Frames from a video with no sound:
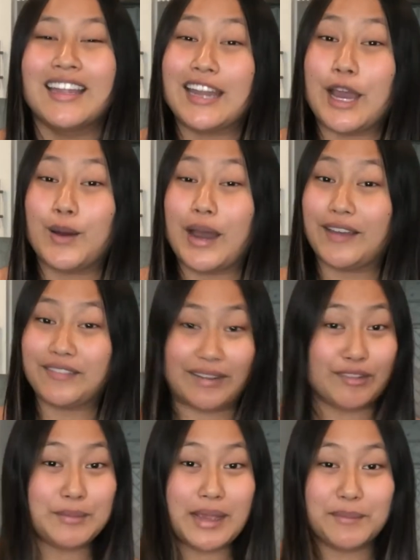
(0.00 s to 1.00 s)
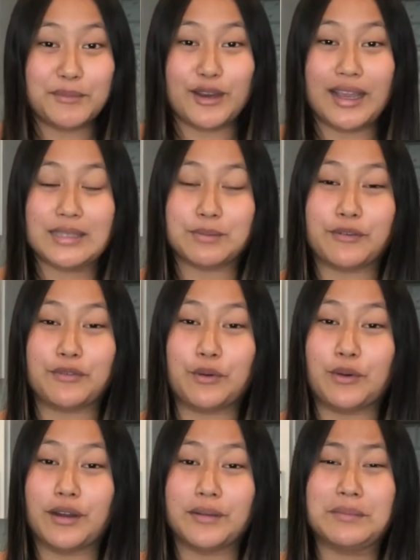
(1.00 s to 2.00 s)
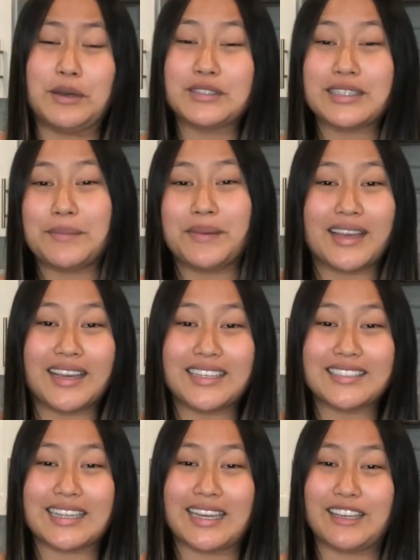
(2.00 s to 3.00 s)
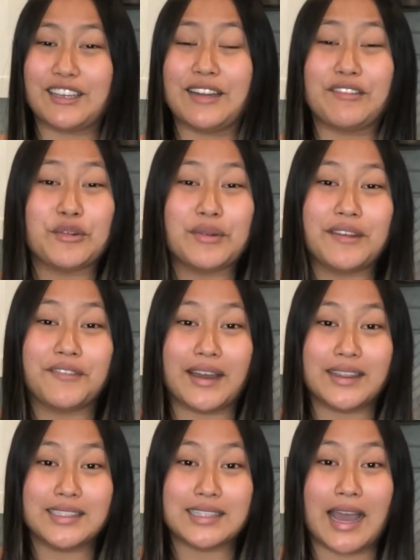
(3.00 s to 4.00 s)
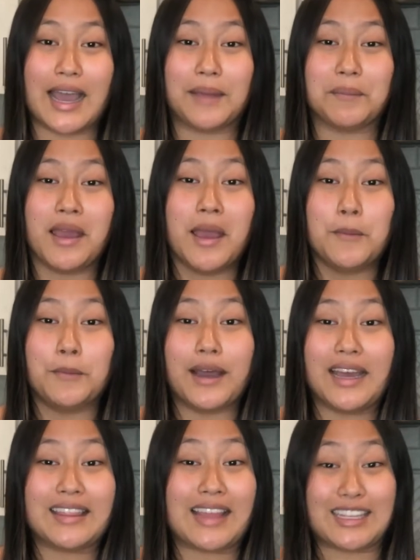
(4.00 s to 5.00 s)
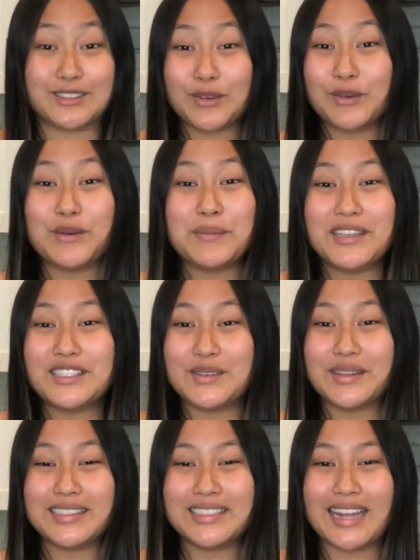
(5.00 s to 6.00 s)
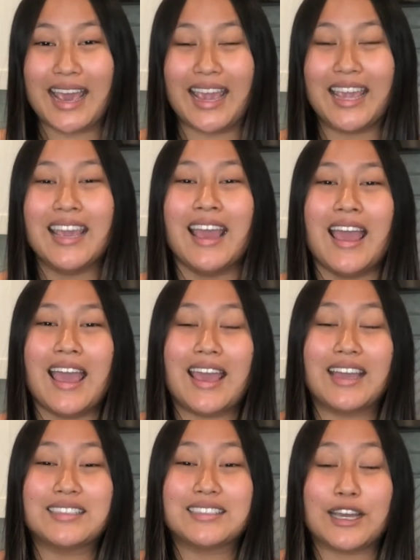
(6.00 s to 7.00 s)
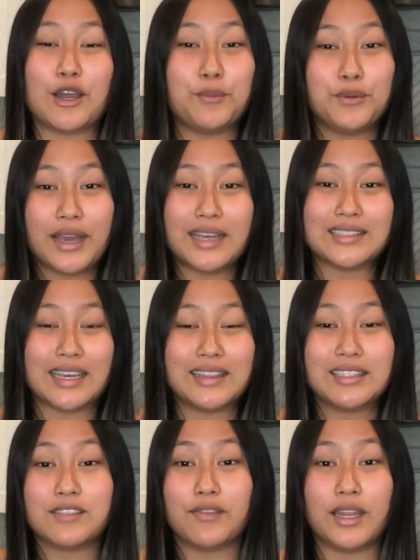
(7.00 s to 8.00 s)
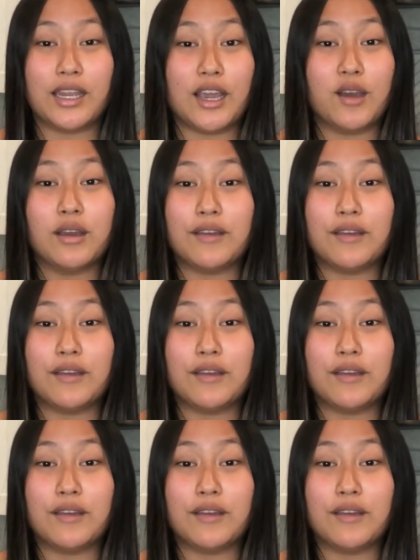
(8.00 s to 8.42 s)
Now I've never made meringues before, mostly because I could never really find the time, but that's what we'll be doing today and I hope you guys like this video.